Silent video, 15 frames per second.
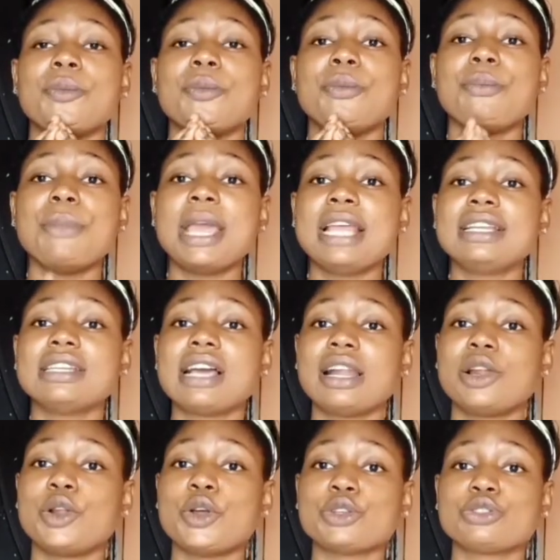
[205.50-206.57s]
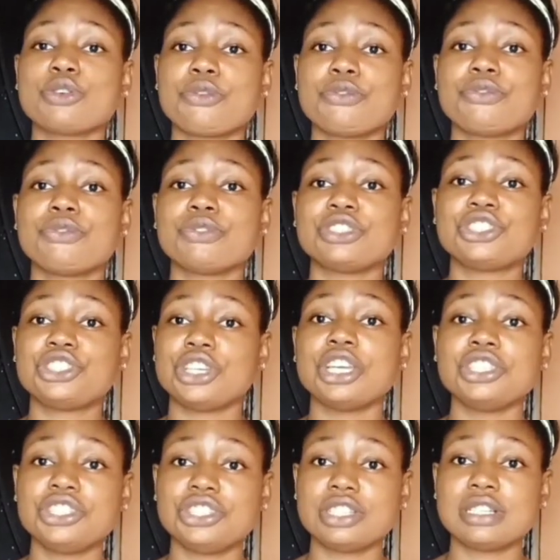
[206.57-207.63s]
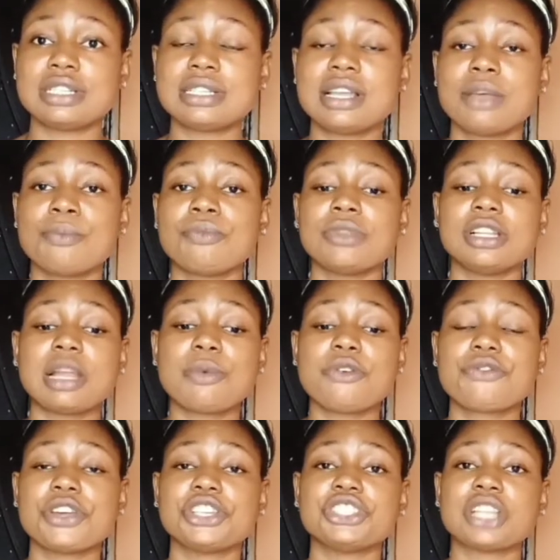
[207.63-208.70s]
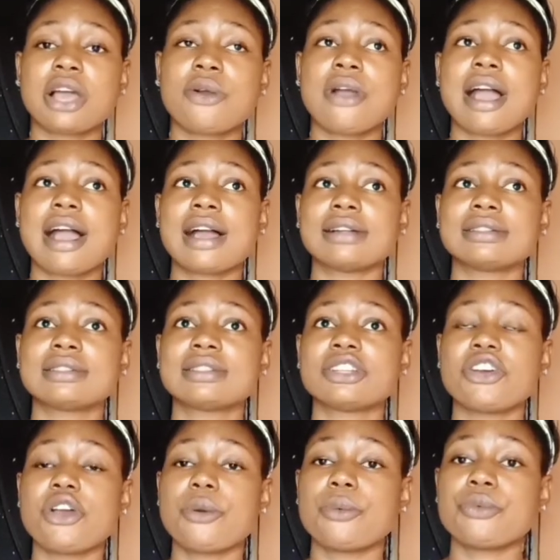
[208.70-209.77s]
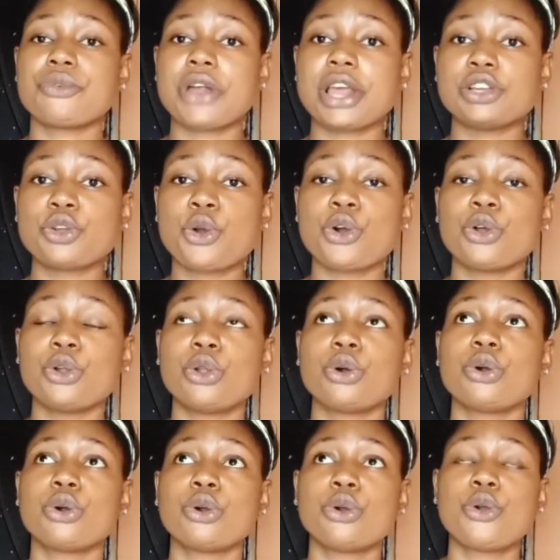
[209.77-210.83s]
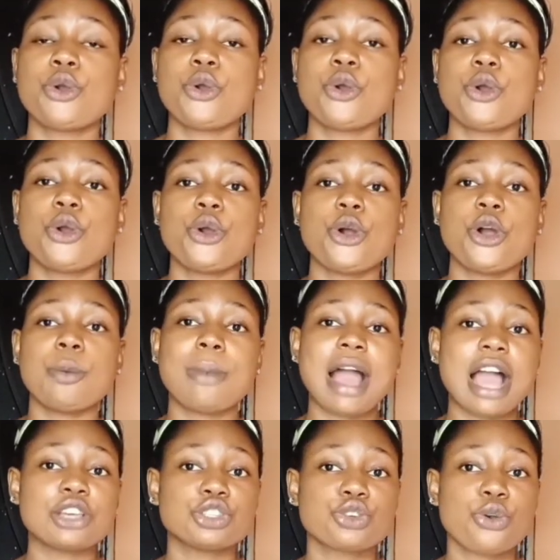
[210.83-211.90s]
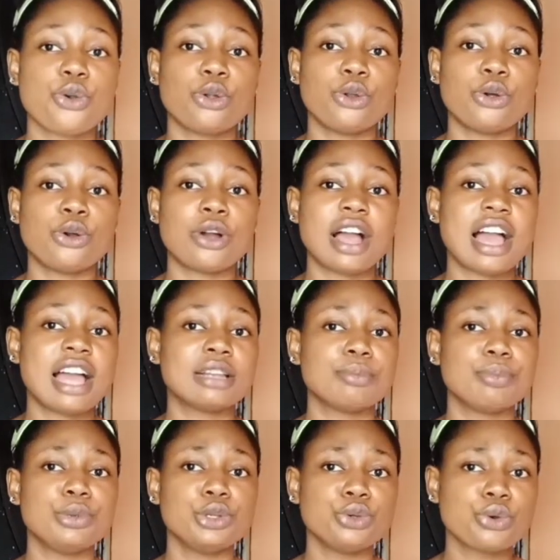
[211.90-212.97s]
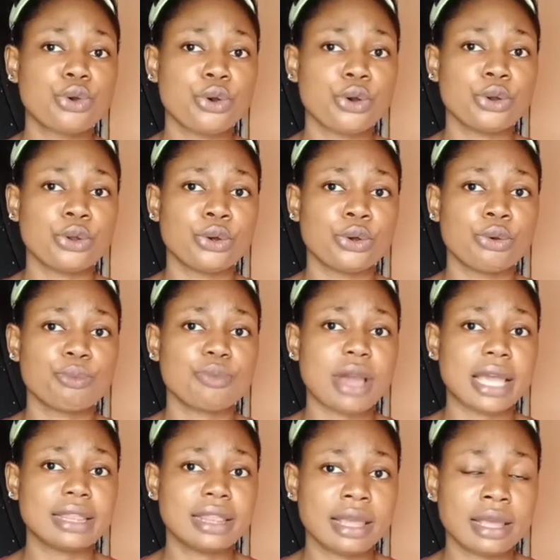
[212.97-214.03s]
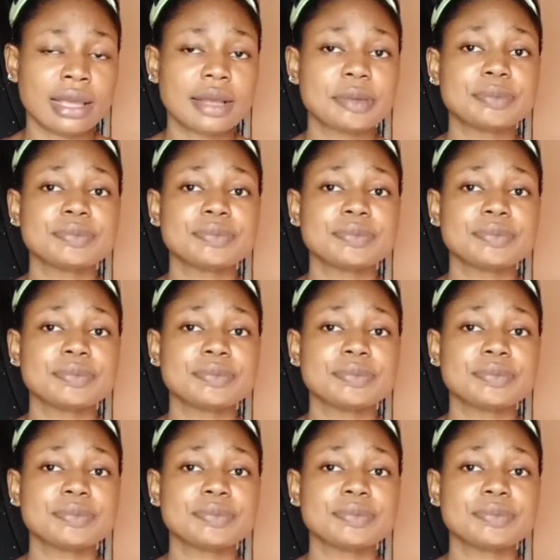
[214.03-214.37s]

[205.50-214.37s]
made a lot of changes. Lemon fresh now has red color, ash color, and blue color, I think.